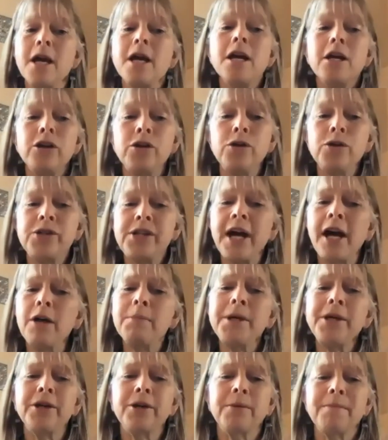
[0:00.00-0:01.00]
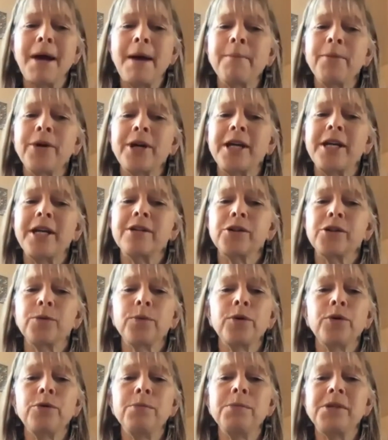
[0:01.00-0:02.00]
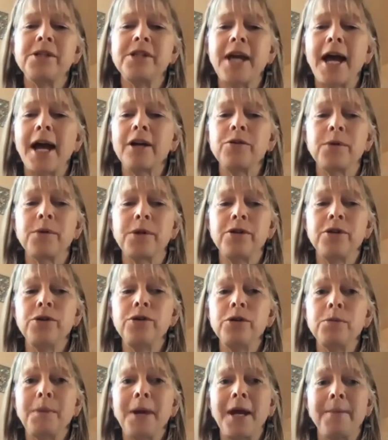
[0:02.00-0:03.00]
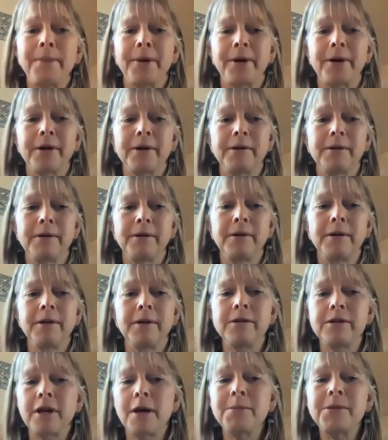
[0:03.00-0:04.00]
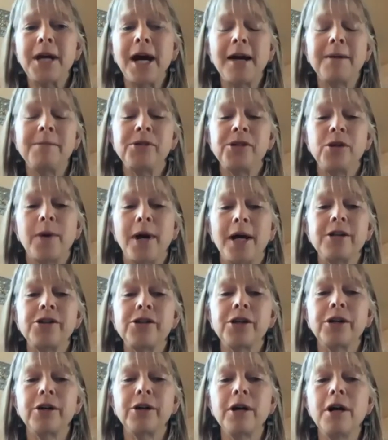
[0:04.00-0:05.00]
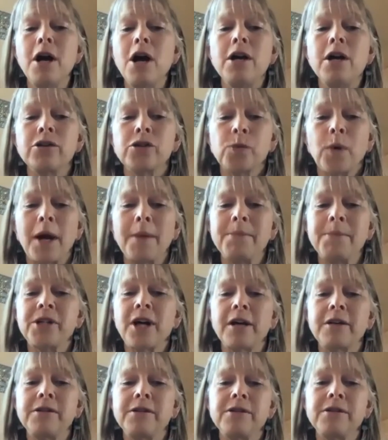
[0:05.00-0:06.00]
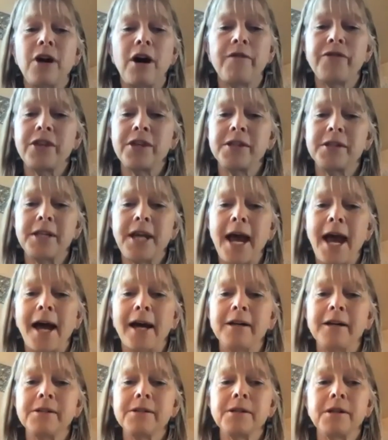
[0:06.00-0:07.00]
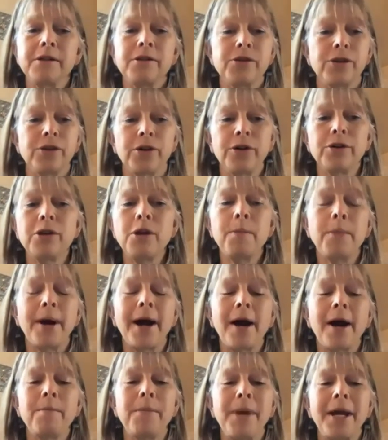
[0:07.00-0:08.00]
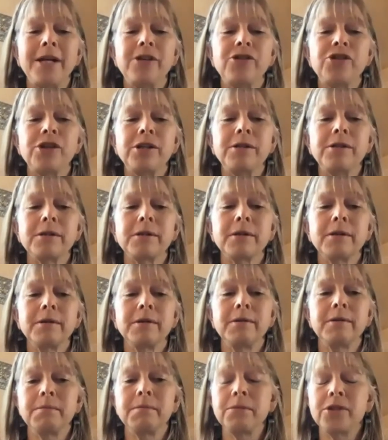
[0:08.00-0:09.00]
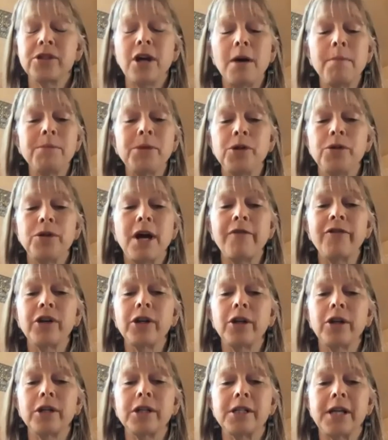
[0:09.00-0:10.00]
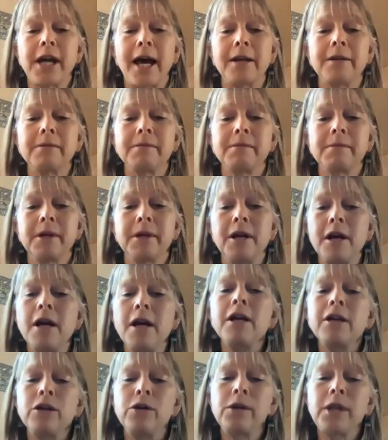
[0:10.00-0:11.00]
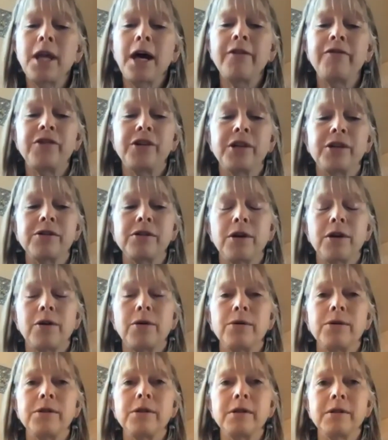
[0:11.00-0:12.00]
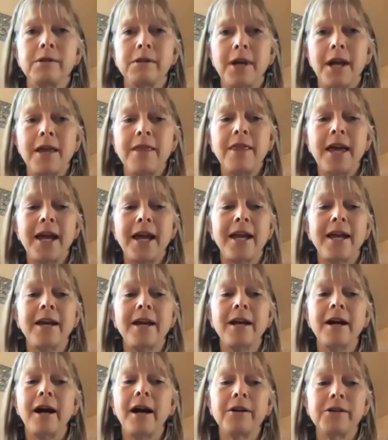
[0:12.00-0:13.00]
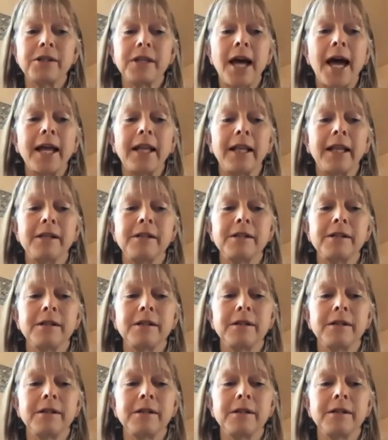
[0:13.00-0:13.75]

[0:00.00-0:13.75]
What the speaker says: You tell me your memory is a room stacked with newspaper. Sometimes you enter, swipe dust off the stacks, turn the brown pages, some you never looked at. You left us those, and they are silent.